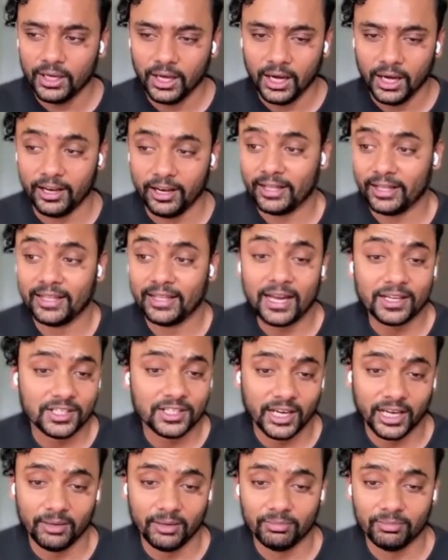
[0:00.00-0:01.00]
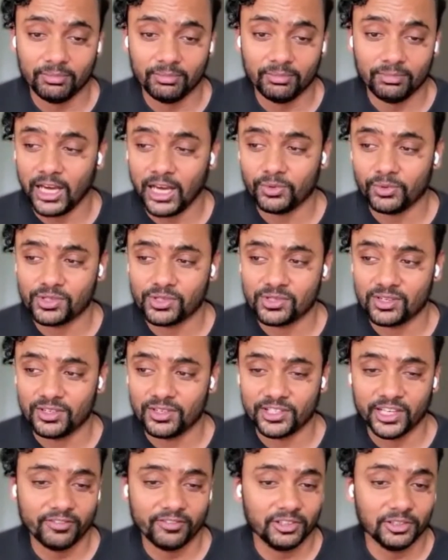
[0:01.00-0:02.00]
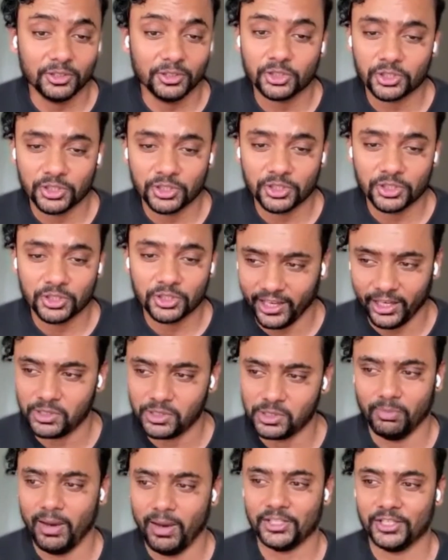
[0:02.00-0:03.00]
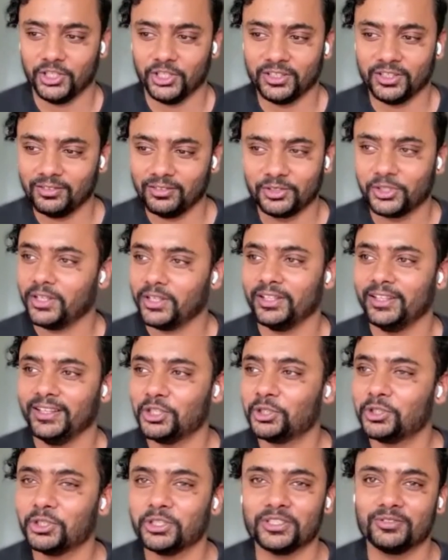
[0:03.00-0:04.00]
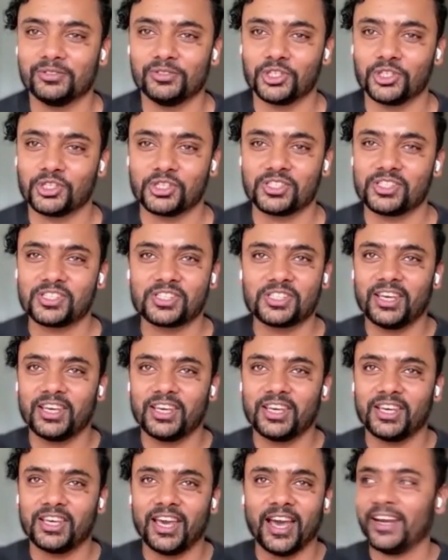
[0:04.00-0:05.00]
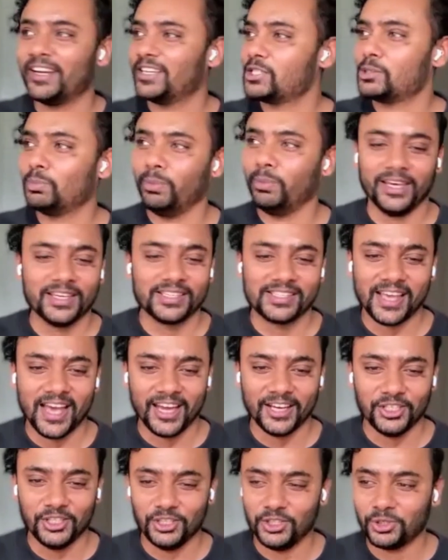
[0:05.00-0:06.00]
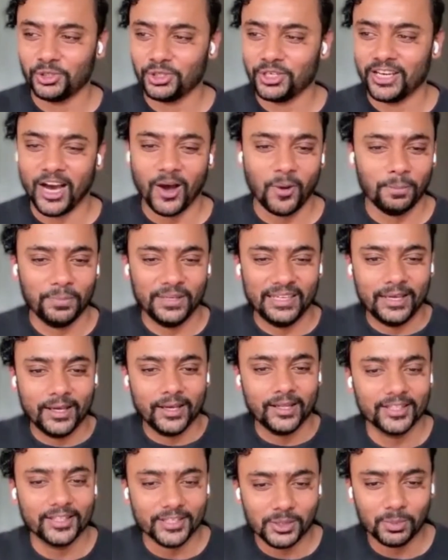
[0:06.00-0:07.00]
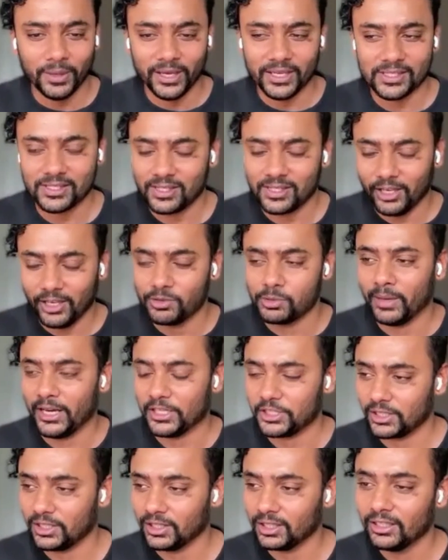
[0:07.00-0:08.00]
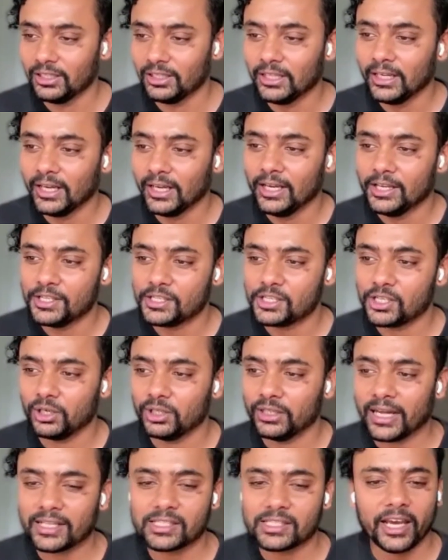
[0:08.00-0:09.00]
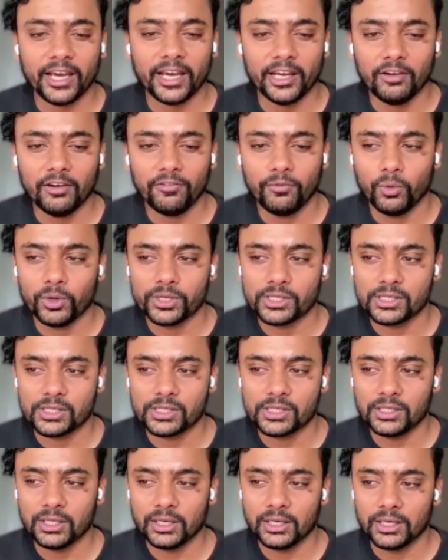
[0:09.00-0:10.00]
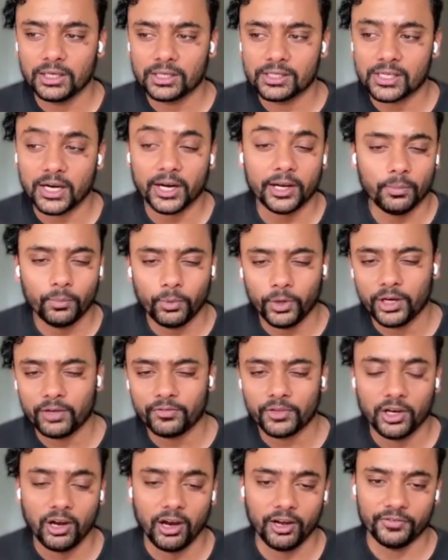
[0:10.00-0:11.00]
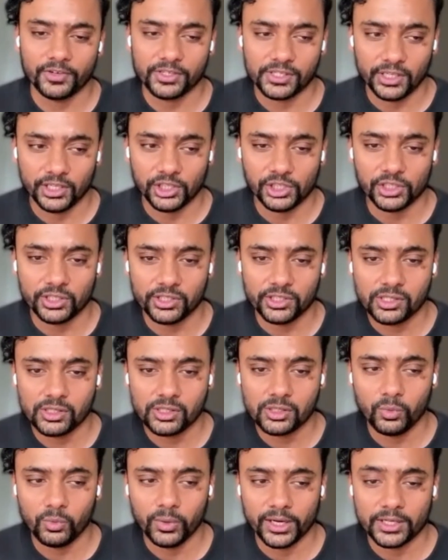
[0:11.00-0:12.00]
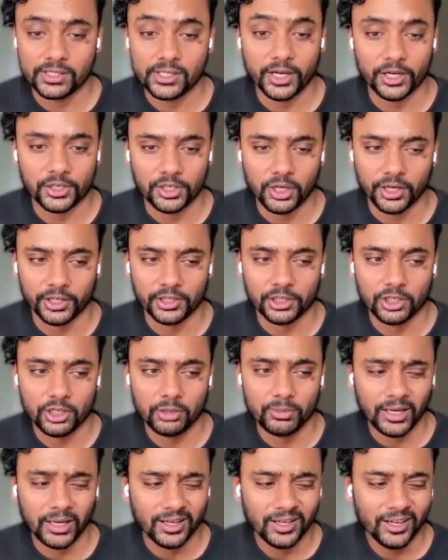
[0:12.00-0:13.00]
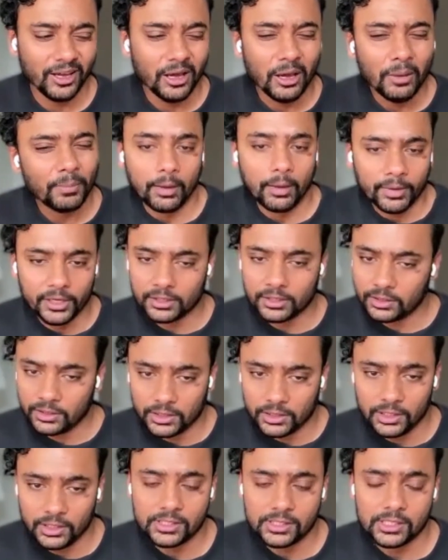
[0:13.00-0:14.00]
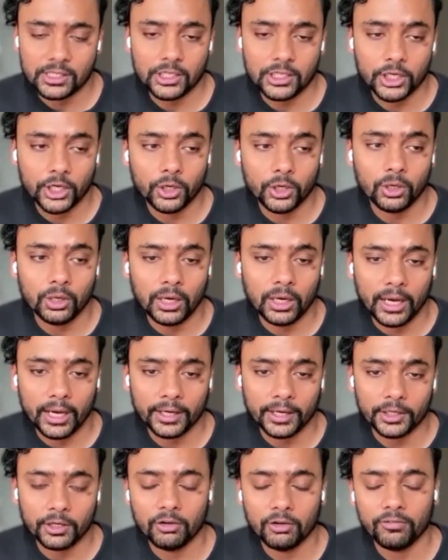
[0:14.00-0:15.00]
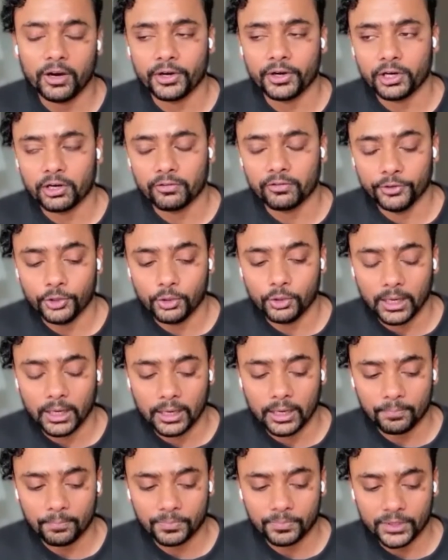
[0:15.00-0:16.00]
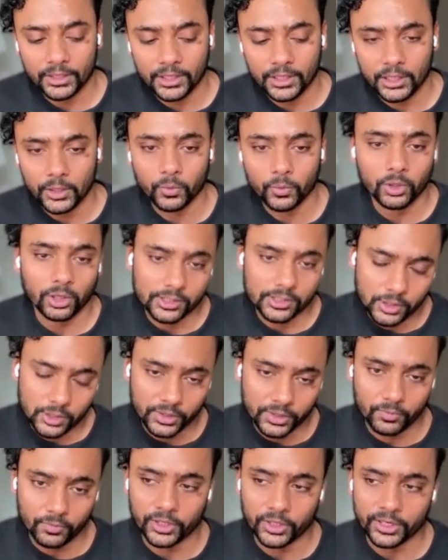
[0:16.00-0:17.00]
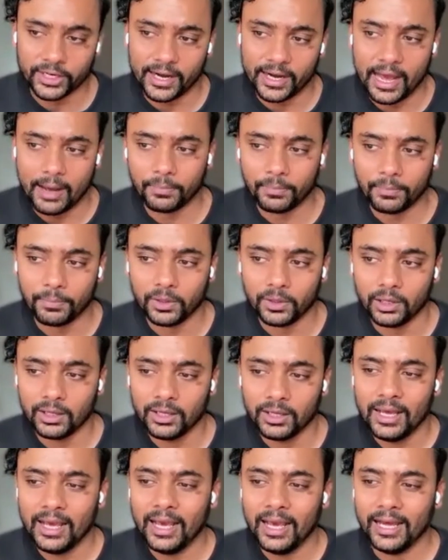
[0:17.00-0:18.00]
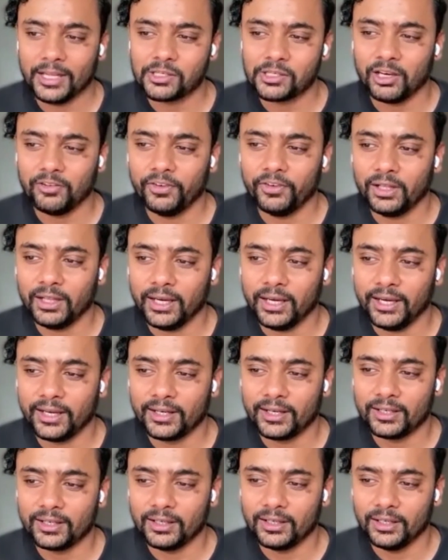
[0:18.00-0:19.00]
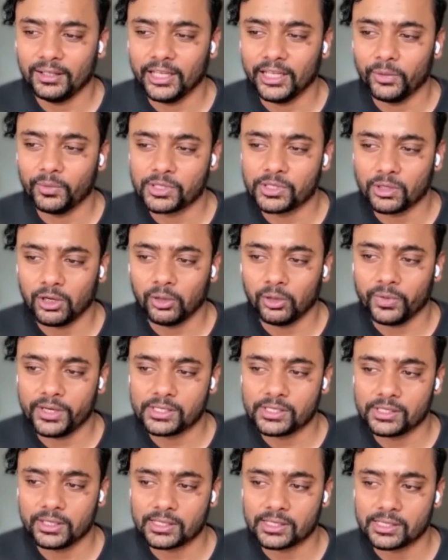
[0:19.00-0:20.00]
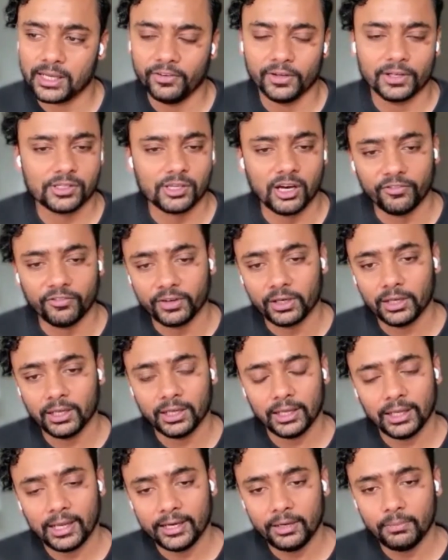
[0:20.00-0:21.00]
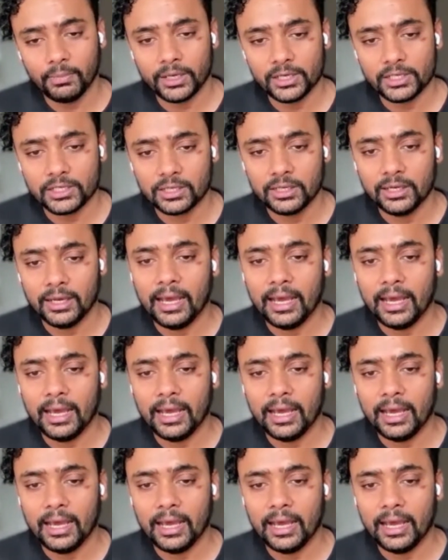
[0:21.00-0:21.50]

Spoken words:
And at that time, that was revolutionary. It was magic. Really, you could just scan a space and you could now be in the space. It was magical. So that's kind of was the starting point of the conversations when I started talking to Luma. Amit, the CEO and co-founder of Luma, he also worked at Apple. And so I feel like there was always this philosophical alignment.